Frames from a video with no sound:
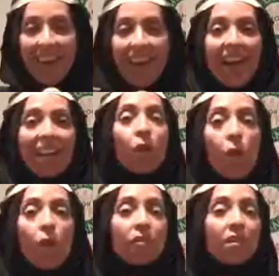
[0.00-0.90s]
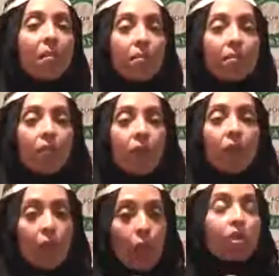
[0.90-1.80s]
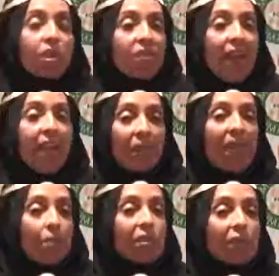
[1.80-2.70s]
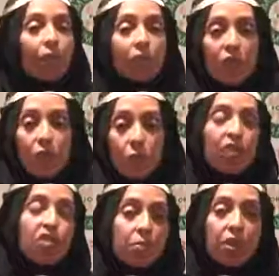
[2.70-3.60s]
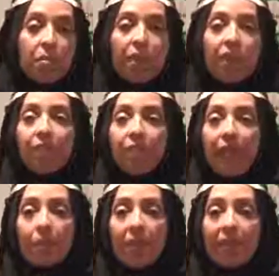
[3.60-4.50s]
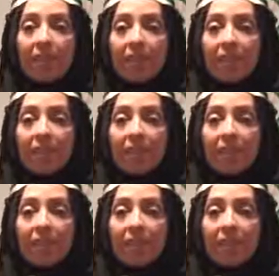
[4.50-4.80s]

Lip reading: I called up the closest family I was closest to, an Egyptian American family,